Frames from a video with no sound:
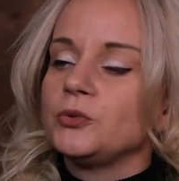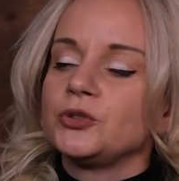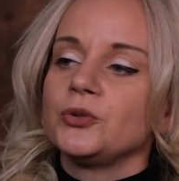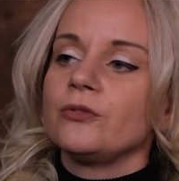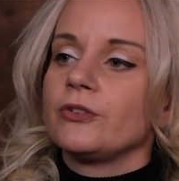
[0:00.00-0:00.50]
you're
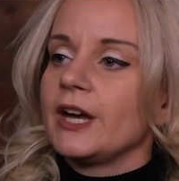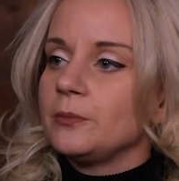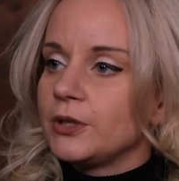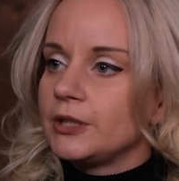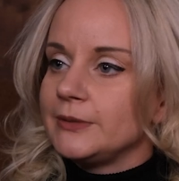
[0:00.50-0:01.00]
doing
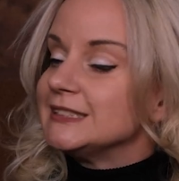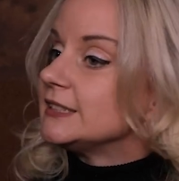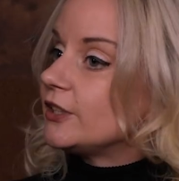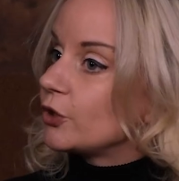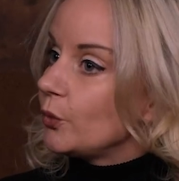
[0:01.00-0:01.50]
fine, but
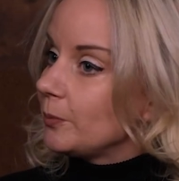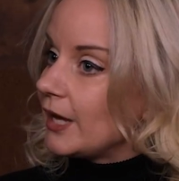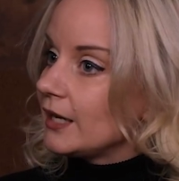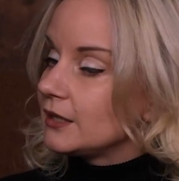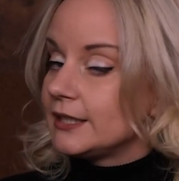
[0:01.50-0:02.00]
instead of going
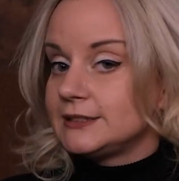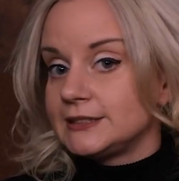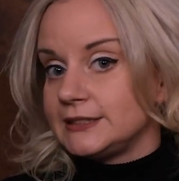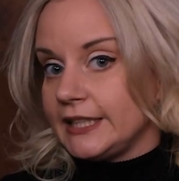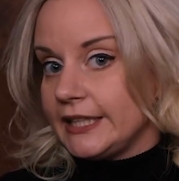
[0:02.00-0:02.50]
back, let's
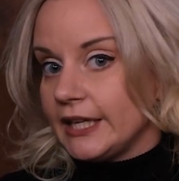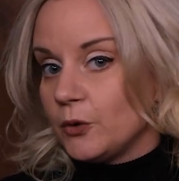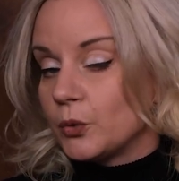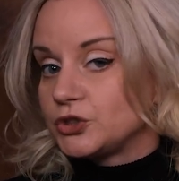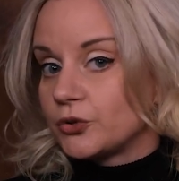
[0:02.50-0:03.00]
see
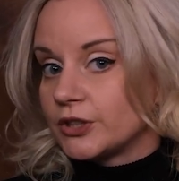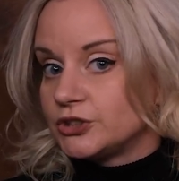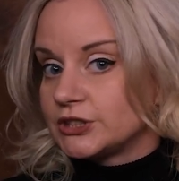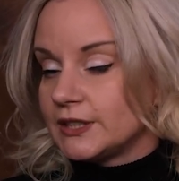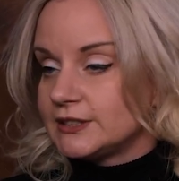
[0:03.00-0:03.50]
what your other
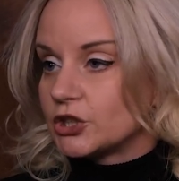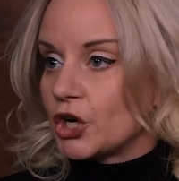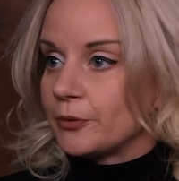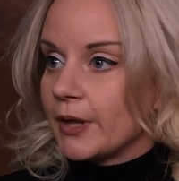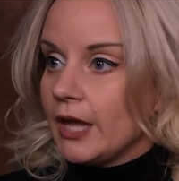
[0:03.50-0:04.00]
skills
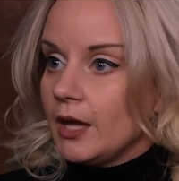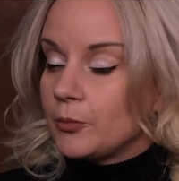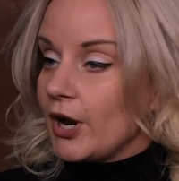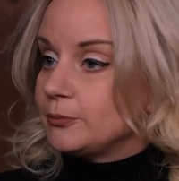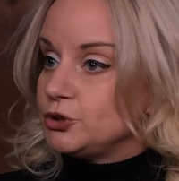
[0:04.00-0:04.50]
are.
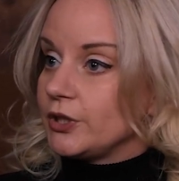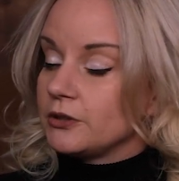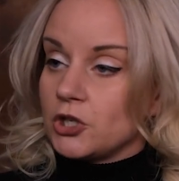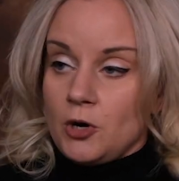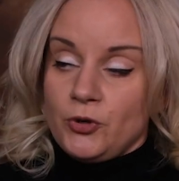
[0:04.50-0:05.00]
Perhaps you can
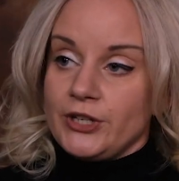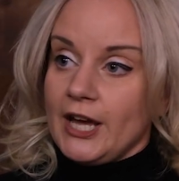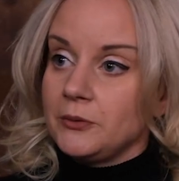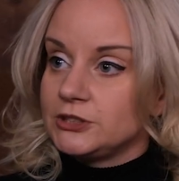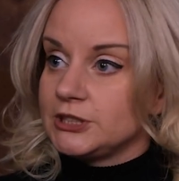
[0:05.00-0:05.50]
calm her
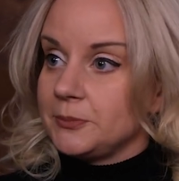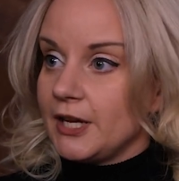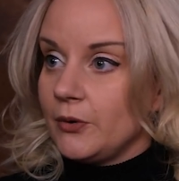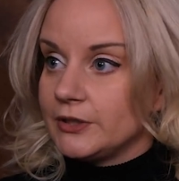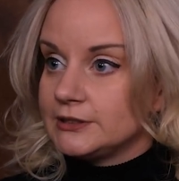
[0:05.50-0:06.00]
down
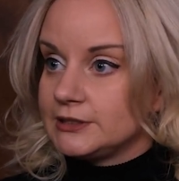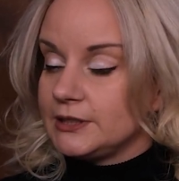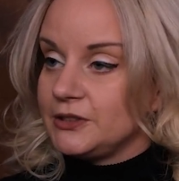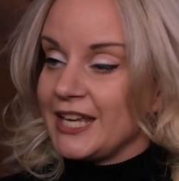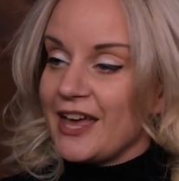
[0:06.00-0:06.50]
somehow and
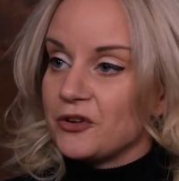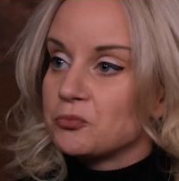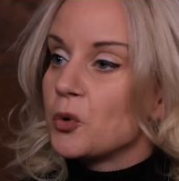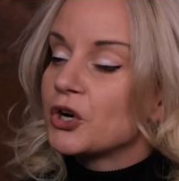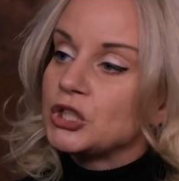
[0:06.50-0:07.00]
still gather
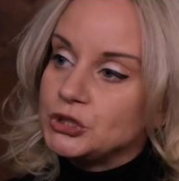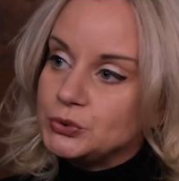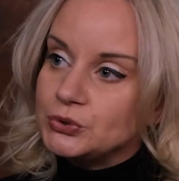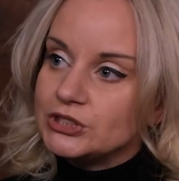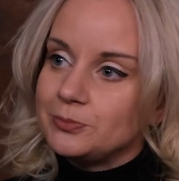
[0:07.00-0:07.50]
more
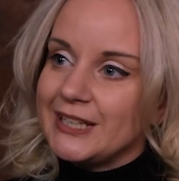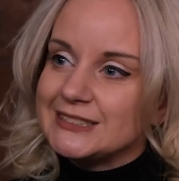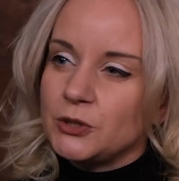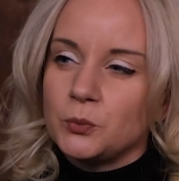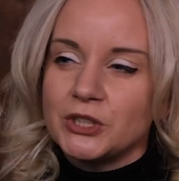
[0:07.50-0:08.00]
clues
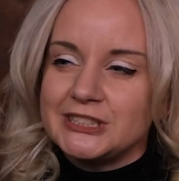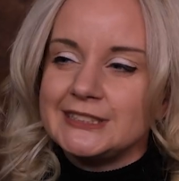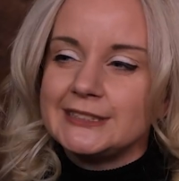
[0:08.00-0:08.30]
based on what she's